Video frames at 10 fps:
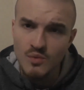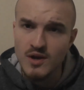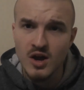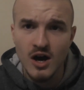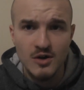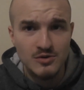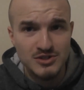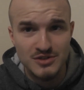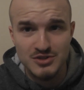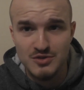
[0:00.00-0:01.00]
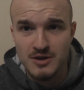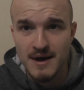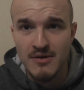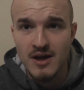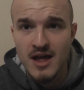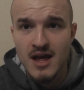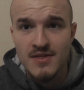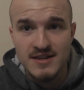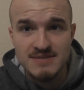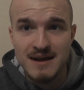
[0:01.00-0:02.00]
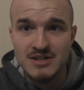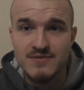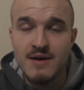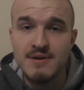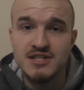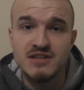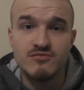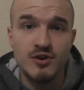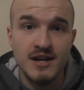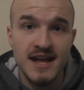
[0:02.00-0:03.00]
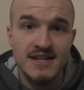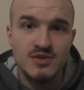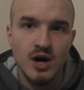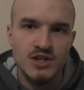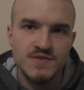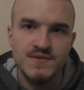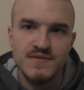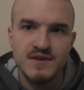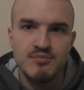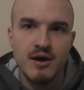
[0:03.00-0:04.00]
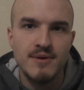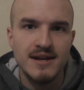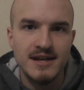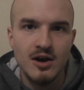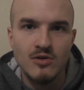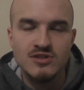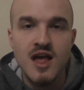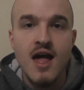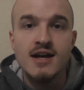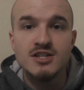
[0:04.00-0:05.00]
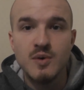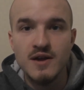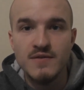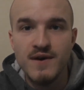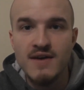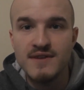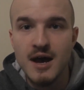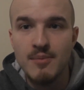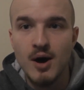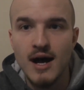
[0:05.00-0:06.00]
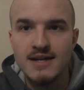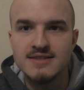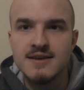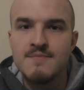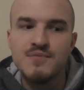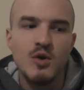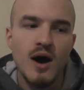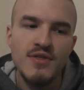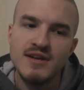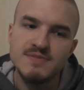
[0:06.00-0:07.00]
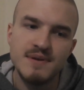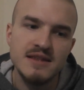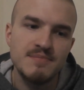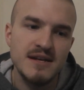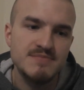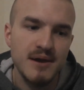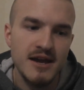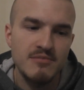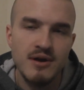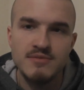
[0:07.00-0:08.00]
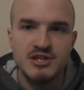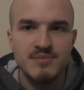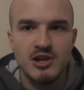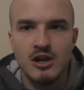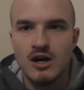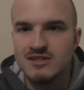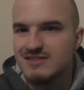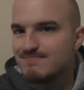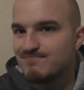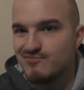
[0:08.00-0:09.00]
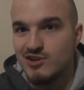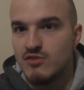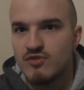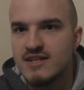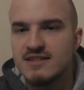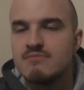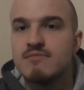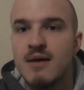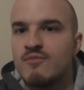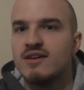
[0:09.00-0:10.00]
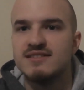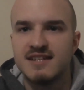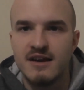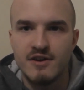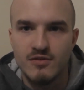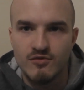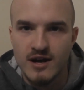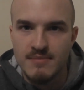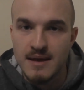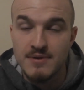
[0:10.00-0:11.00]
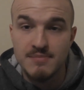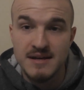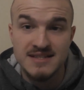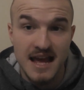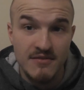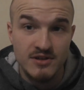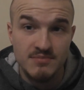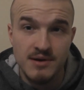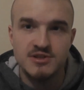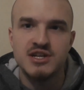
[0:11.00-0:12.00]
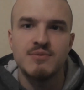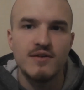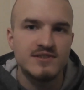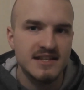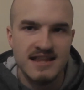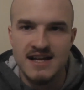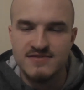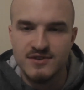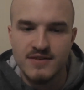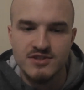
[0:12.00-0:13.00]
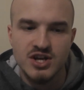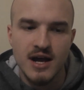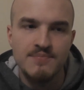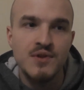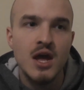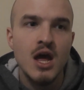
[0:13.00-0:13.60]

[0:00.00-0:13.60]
We can't also talk about this match without mentioning Rooney getting to 150 Premier League goals, 25 now behind who I think's been the best player in Premiership in the last, recent memory. Thierry Henry, maybe the best ever in the Premiership. Obviously, that's for another time.